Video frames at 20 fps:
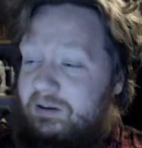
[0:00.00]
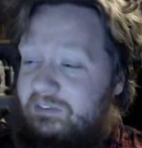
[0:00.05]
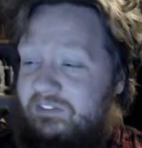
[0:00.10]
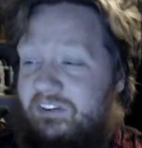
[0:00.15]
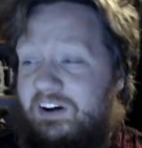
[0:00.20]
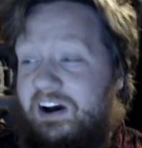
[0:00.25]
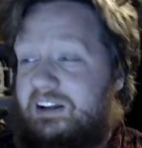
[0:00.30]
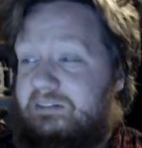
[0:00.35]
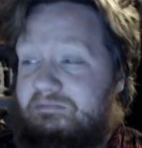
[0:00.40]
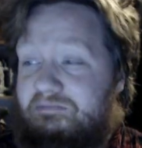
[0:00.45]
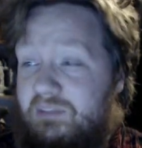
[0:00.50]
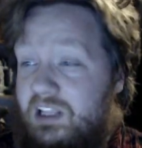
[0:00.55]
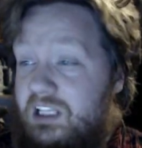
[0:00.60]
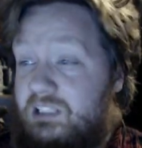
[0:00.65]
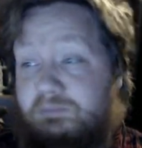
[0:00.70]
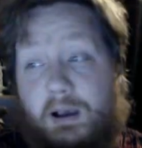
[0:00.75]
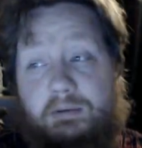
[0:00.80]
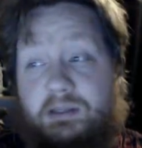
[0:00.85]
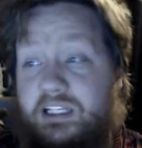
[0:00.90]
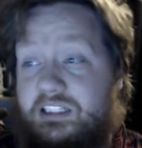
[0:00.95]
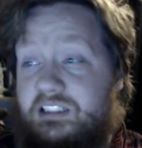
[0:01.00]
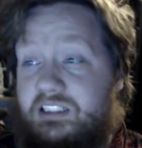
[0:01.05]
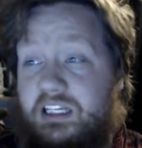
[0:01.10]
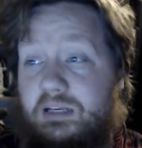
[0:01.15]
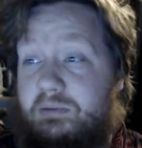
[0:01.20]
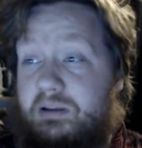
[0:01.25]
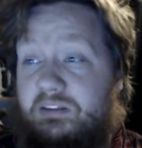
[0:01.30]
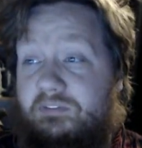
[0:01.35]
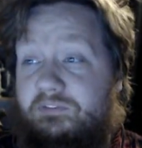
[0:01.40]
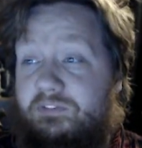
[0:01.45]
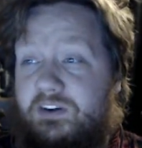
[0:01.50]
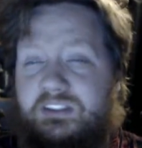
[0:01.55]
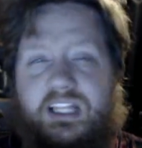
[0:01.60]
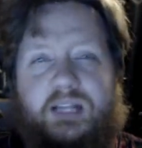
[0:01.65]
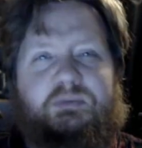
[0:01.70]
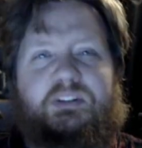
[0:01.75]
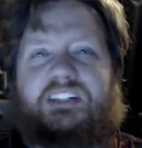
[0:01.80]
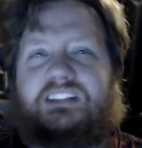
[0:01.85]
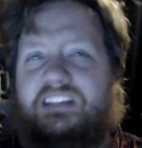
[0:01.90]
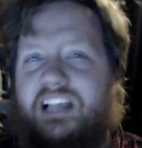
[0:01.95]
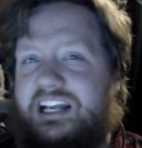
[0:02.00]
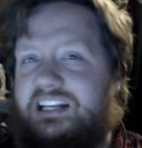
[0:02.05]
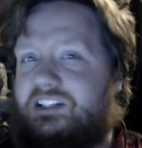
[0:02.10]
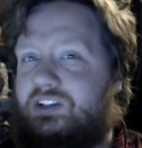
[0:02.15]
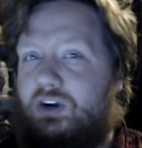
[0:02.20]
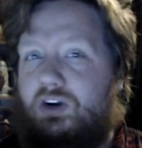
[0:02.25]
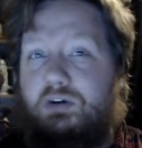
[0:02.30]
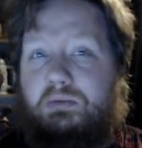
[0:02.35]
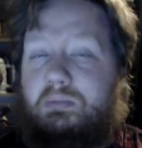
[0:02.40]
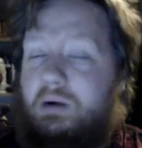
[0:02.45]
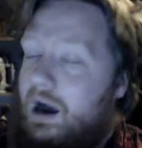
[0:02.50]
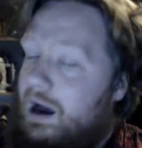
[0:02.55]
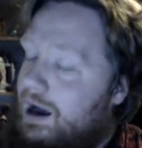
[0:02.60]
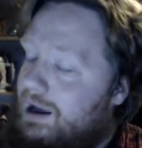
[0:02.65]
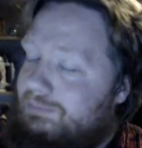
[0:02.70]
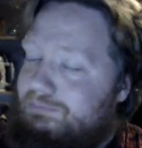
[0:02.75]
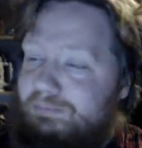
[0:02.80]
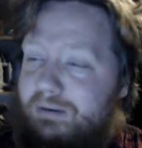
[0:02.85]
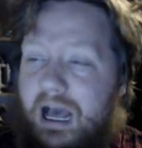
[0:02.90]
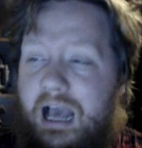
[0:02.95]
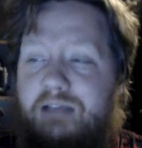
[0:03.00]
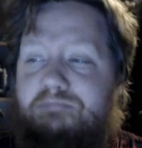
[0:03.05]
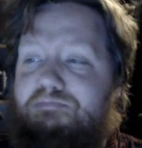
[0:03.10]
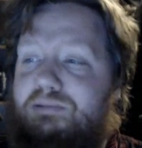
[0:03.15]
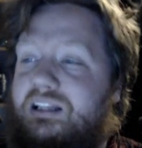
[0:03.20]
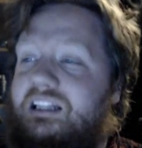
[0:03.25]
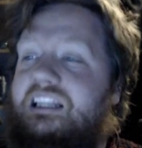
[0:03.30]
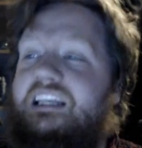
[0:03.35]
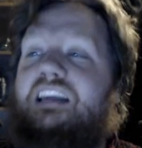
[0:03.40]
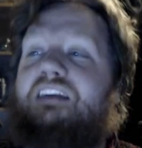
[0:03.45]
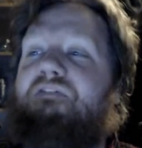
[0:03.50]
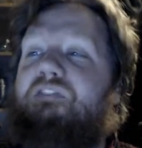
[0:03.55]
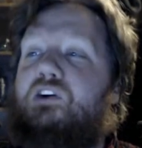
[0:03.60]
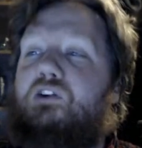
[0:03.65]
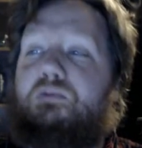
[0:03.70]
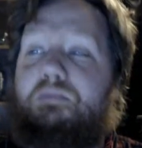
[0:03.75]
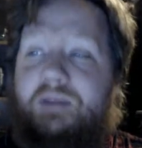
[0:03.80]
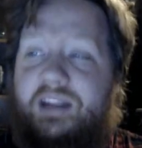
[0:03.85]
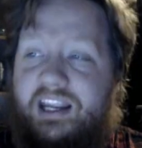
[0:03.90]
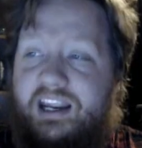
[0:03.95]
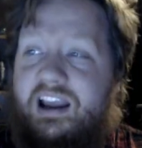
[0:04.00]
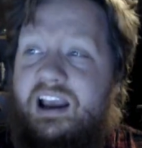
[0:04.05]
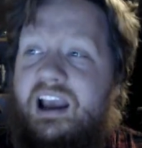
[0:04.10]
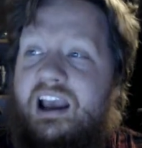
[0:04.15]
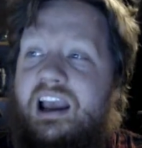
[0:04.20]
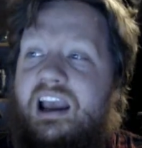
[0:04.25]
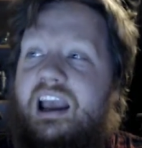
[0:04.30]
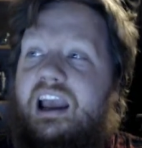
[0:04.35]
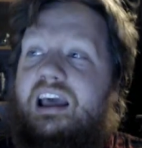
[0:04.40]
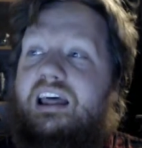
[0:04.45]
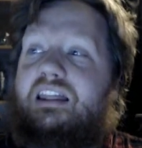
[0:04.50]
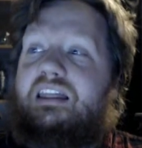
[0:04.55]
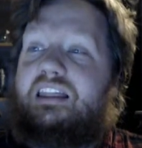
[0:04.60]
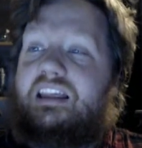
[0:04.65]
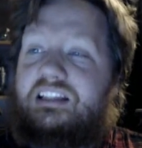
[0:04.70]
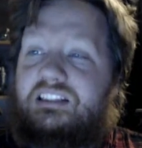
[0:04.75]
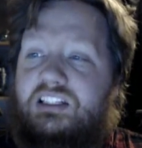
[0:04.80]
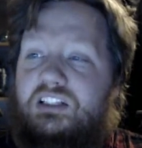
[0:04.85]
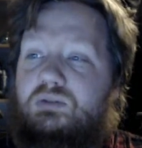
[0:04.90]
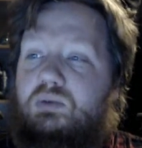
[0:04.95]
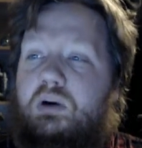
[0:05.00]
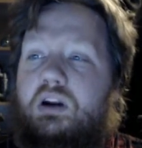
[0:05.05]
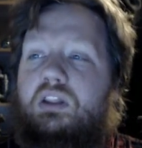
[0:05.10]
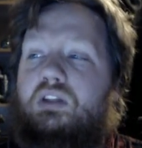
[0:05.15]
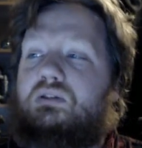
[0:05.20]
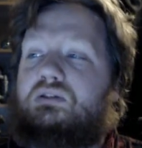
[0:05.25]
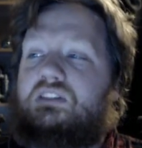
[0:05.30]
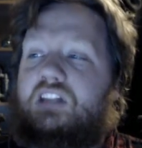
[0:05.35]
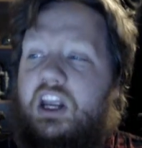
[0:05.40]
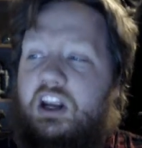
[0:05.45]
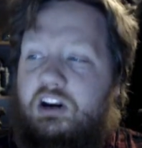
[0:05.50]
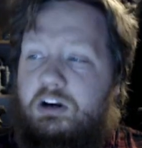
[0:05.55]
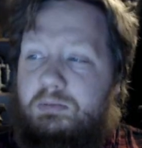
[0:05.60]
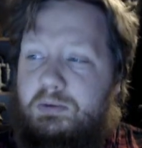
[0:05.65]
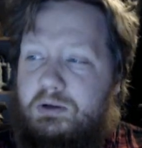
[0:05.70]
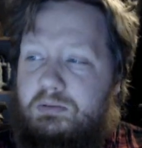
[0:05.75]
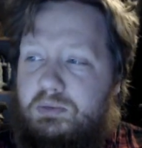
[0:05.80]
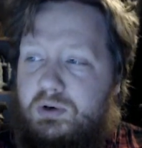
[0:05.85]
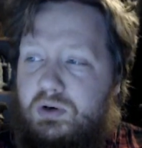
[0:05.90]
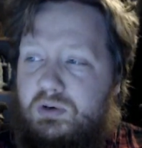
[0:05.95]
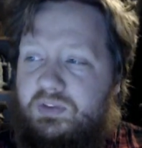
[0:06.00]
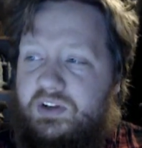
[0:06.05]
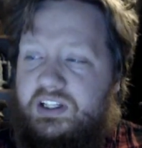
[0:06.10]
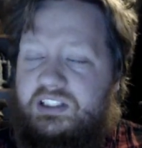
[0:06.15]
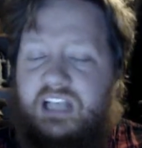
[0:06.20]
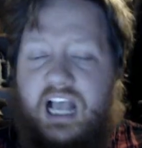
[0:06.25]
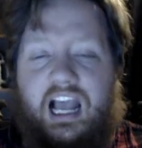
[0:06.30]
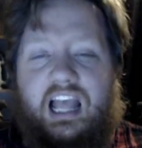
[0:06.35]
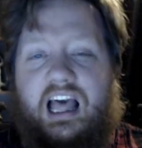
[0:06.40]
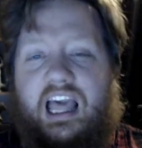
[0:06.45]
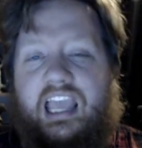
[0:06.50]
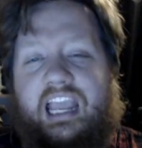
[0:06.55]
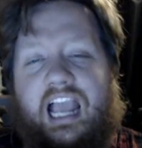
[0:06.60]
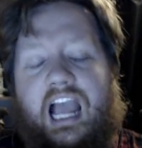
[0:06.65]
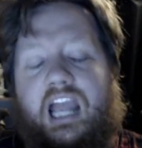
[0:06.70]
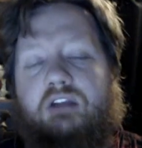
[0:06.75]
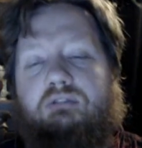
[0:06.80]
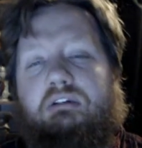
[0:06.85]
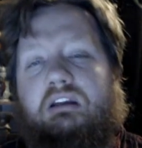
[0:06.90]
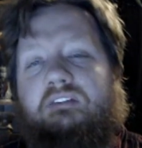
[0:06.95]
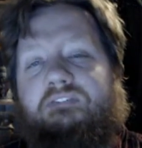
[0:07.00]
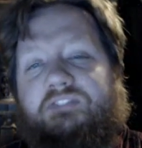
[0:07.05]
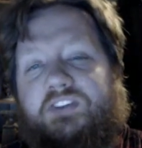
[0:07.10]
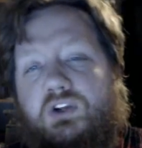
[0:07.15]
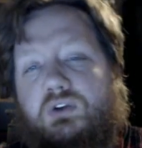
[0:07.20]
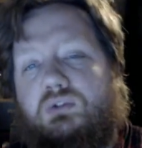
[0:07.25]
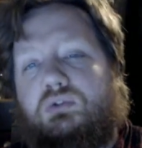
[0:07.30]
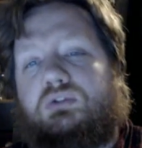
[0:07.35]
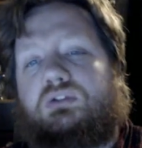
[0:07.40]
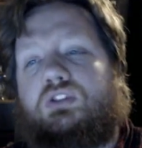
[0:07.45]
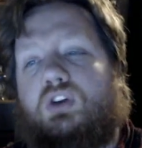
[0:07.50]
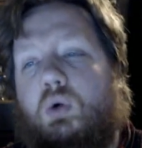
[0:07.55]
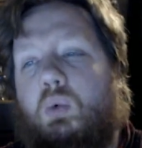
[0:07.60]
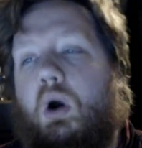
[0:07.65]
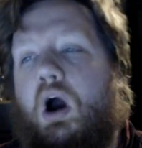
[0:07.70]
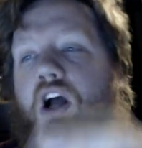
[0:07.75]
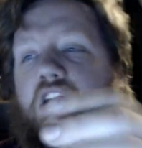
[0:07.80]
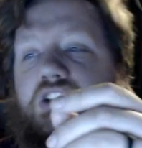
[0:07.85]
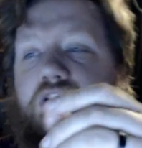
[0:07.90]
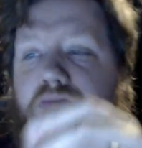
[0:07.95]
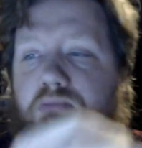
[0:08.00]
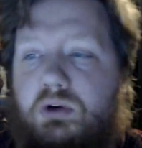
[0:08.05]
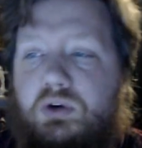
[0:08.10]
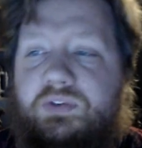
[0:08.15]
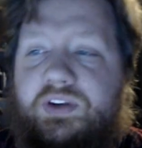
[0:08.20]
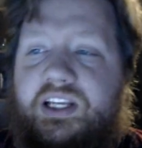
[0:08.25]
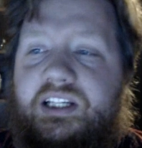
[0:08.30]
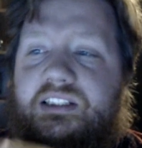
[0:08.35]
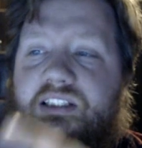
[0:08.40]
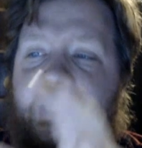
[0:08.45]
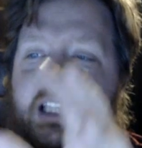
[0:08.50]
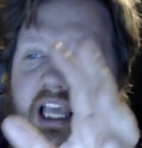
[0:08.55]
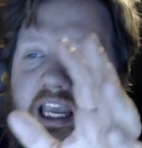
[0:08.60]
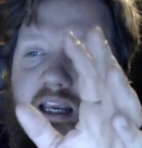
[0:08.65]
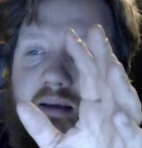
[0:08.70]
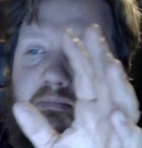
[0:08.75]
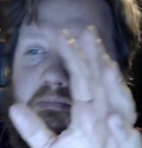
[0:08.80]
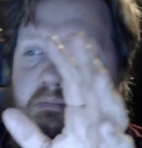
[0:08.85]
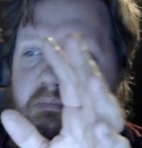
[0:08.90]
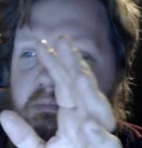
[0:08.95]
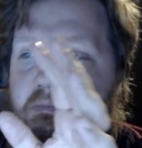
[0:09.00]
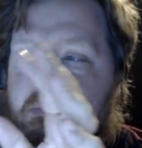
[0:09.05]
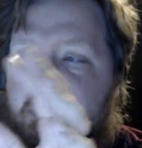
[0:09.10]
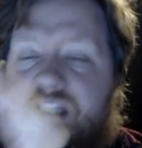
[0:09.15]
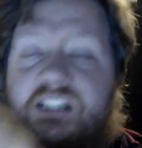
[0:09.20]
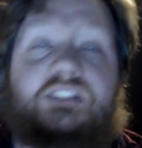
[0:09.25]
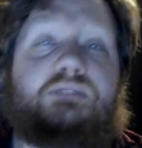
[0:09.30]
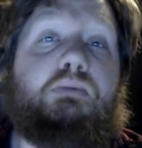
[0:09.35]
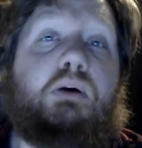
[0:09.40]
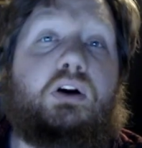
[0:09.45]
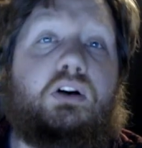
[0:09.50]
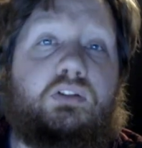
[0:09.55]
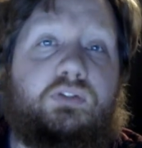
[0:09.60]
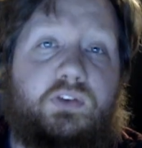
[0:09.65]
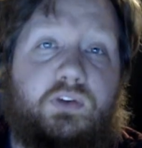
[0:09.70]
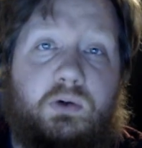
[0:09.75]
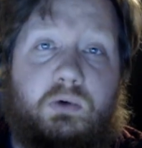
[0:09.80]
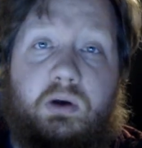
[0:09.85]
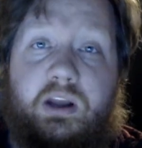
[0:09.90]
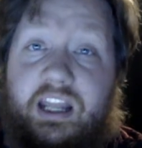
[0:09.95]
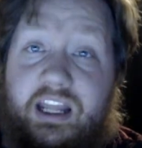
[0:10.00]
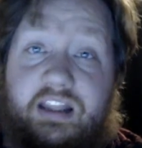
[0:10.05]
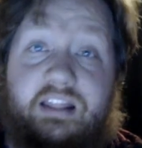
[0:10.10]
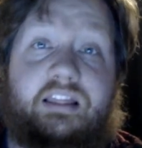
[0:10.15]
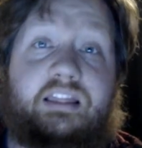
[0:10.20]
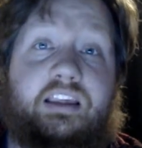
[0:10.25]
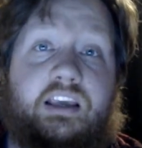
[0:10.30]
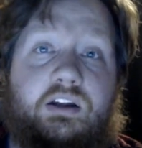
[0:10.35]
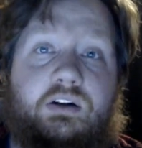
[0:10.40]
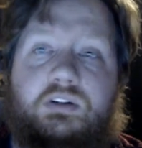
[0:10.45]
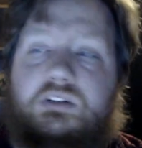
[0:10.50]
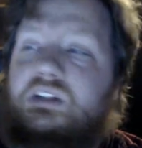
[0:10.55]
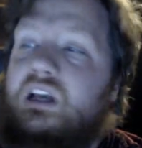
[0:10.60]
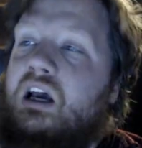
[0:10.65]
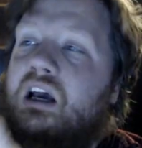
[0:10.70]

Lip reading: to be fun. This probably isn't going to be the first time. Just like Doom. I believe you me. This is one of those terrible movies. I refuse to watch movies like Ms. Marvel in theaters